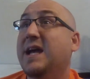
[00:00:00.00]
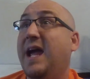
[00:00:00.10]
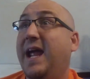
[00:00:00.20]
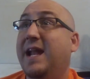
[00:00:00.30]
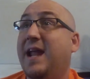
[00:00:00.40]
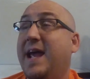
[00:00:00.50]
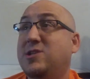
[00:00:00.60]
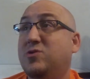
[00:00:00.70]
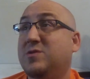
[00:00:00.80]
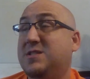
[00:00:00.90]
And
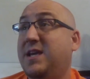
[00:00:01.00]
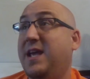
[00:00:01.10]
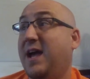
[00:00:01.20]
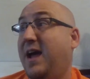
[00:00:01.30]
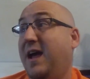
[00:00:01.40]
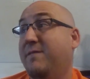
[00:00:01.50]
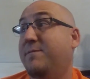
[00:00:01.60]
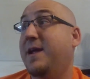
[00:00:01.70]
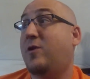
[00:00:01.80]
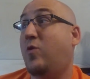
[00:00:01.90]
as you'll see, I've
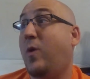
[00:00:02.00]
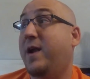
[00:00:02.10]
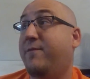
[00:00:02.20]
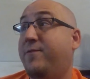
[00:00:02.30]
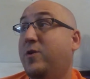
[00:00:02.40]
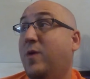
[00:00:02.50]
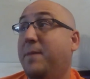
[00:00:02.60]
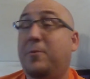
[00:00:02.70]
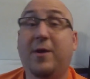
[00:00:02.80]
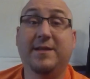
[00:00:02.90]
made quite a few
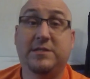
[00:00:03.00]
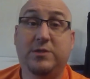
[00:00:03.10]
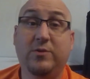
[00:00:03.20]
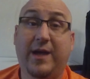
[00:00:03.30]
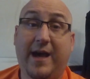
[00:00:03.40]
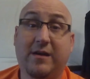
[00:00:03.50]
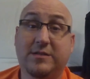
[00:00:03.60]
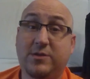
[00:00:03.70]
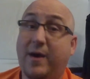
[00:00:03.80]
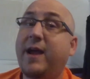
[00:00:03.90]
upgrades to the house,
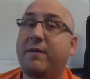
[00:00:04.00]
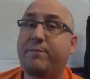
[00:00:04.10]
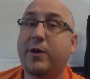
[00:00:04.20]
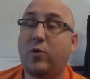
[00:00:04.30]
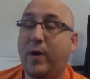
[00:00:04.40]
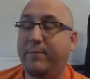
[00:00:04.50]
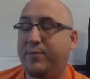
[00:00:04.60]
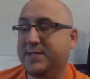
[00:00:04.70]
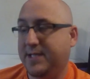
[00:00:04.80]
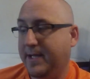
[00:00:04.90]
so I have been quite
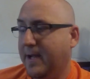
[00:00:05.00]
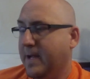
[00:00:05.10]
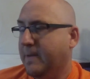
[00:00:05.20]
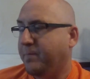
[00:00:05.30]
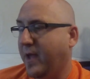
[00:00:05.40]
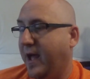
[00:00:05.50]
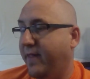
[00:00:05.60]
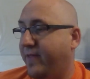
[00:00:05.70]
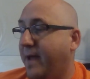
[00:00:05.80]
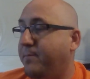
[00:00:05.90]
busy.
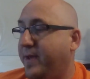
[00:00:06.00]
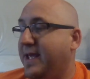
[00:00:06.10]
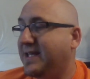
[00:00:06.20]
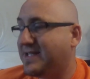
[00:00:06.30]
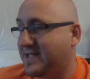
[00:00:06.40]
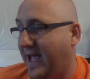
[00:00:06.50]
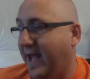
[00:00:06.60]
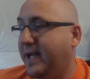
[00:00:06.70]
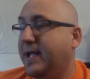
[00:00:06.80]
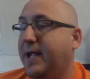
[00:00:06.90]
That being
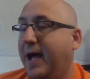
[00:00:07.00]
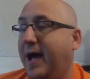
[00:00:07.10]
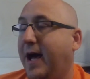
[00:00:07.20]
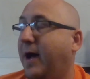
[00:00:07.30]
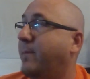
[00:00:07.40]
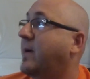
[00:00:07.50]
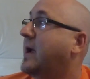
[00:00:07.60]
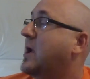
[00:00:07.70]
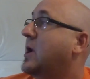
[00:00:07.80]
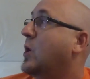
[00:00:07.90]
said,
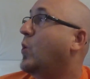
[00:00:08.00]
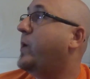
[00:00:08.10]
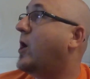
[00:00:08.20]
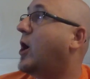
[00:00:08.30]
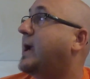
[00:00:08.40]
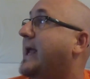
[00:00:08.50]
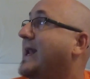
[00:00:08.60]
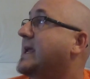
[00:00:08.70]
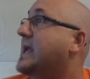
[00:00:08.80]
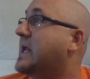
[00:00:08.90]
we are
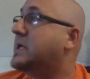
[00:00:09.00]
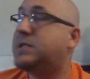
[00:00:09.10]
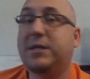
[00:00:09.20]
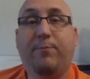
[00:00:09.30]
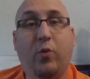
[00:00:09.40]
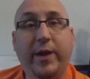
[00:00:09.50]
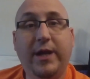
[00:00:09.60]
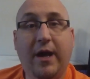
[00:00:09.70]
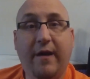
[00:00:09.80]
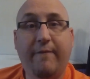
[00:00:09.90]
getting into the
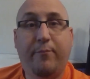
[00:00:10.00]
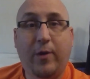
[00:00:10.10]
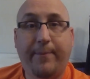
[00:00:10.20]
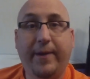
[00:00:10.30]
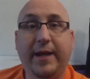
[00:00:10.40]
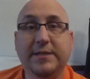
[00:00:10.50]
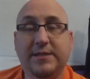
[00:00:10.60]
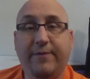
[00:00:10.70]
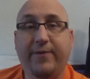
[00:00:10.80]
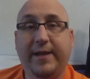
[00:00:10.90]
point of prepping and
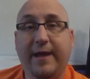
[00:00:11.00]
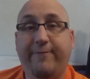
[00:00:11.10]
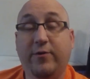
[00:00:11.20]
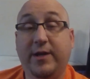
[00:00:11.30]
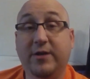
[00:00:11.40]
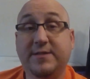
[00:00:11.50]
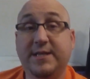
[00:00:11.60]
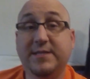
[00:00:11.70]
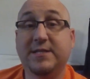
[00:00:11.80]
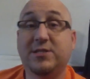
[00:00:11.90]
stuff like that for deer
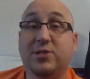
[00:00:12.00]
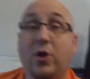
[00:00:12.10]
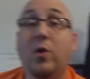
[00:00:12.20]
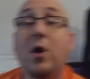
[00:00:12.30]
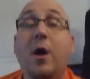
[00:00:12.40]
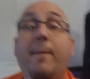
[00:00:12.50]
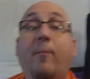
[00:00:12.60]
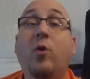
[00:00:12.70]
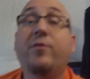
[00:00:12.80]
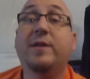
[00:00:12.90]
season, so
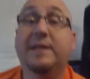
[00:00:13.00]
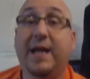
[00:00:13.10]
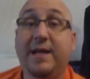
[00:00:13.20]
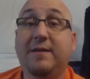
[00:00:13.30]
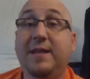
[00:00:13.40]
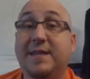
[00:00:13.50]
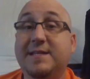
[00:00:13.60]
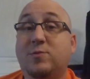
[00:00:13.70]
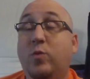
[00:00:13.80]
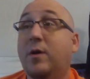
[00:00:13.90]
more than likely
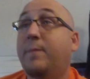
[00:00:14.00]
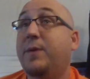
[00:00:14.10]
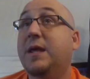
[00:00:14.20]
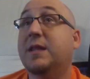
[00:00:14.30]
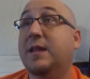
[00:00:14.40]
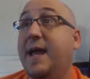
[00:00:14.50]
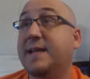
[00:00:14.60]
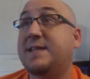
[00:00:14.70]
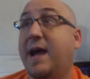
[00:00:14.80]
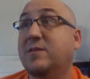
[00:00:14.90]
this will be the
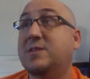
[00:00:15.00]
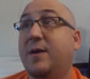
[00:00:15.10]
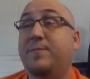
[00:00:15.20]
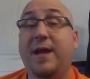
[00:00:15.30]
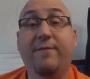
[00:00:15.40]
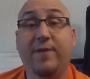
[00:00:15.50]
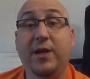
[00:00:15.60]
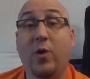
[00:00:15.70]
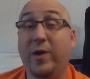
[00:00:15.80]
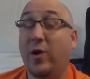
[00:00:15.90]
last house update
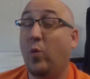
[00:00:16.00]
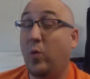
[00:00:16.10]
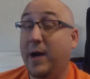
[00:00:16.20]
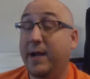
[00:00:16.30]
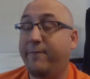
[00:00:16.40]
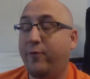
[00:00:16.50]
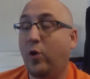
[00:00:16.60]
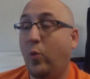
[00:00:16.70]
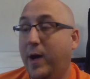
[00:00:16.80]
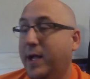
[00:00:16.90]
video in a while.
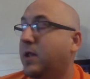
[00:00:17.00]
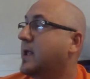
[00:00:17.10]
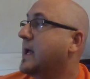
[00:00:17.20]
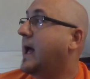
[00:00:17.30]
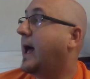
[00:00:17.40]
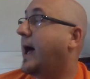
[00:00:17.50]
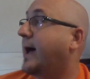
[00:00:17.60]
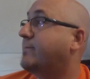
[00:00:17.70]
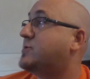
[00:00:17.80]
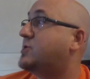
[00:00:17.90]

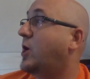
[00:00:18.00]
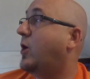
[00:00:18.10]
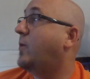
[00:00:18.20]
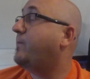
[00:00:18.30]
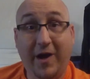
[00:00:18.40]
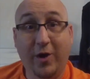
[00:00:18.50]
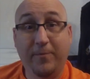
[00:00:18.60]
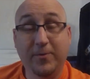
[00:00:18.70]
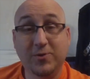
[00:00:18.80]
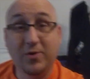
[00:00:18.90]
So I
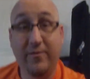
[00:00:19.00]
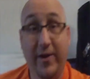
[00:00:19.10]
hope you enjoy the